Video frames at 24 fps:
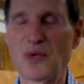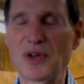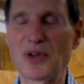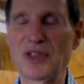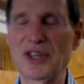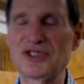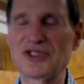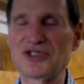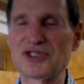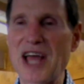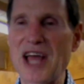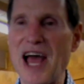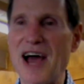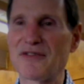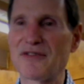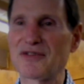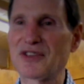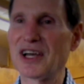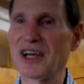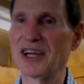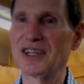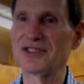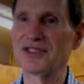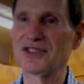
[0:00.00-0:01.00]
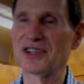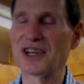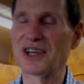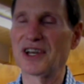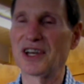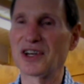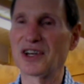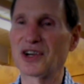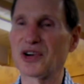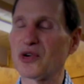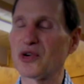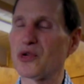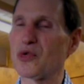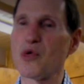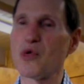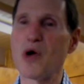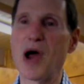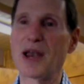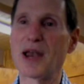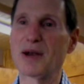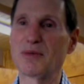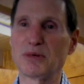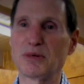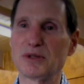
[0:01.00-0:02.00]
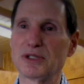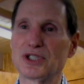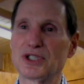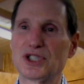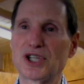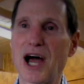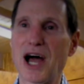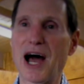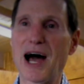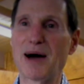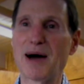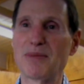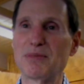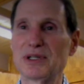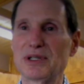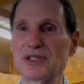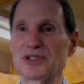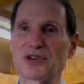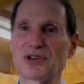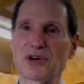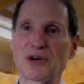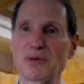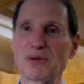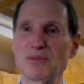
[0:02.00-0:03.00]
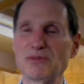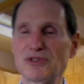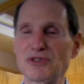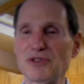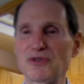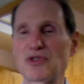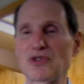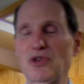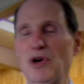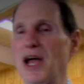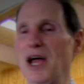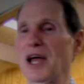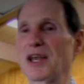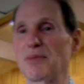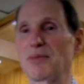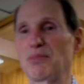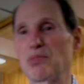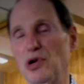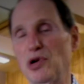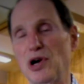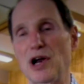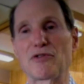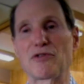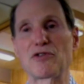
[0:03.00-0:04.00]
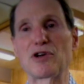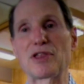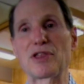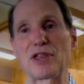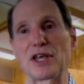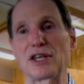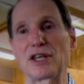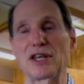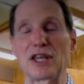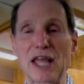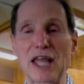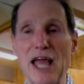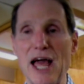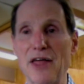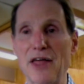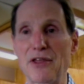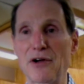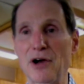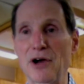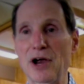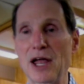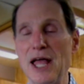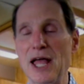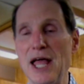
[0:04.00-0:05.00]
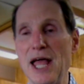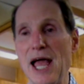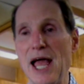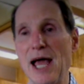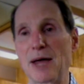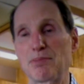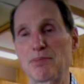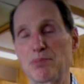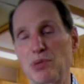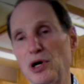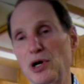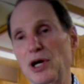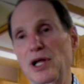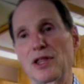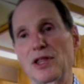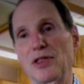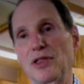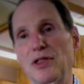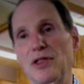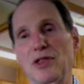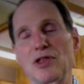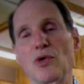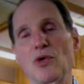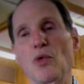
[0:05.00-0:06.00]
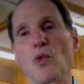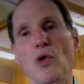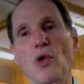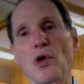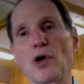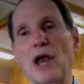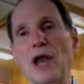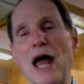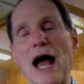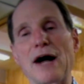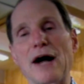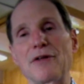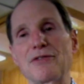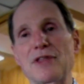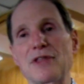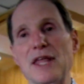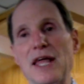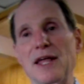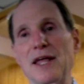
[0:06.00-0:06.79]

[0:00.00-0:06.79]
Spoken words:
Well, the staff does an incredible job in terms of trying to put everything together and putting the word out.